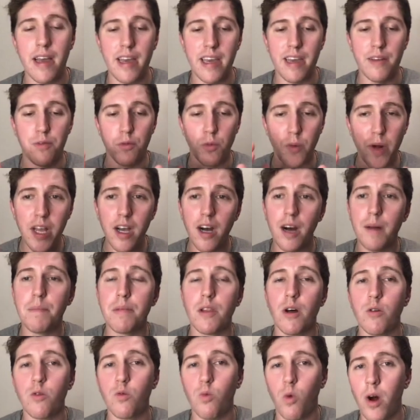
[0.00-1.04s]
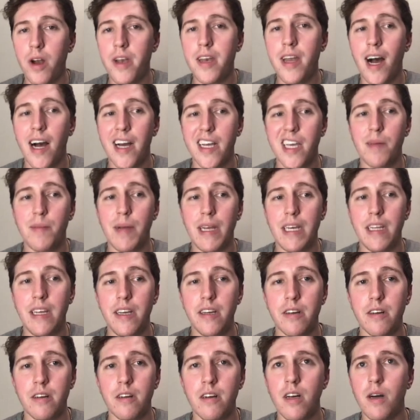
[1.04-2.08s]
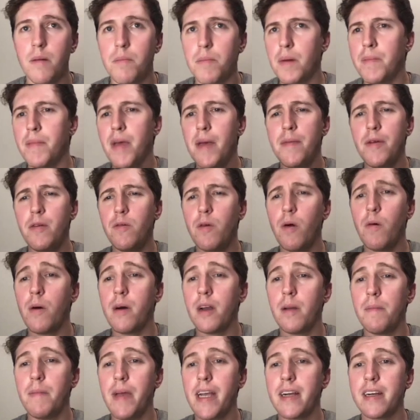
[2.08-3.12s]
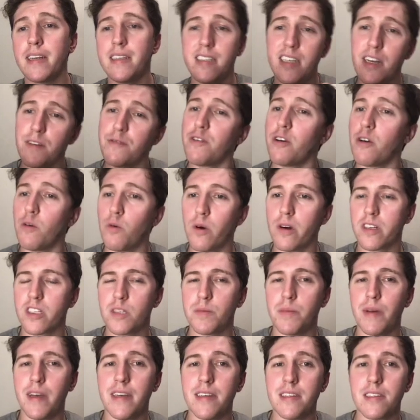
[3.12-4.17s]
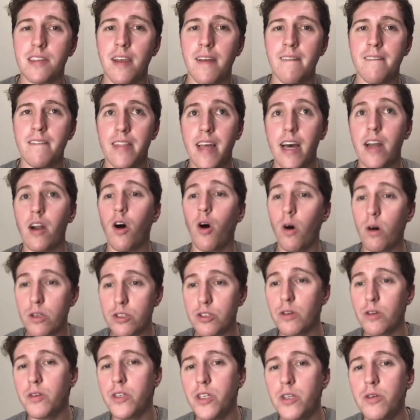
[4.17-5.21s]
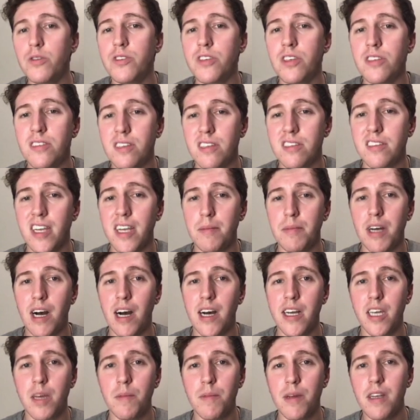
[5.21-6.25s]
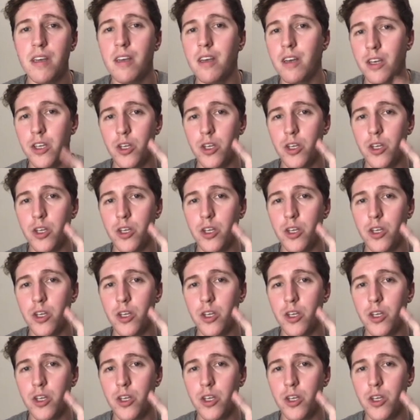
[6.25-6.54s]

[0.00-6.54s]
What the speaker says: if we upload one document here, but maybe we want to make a different workspace that also uses the same document,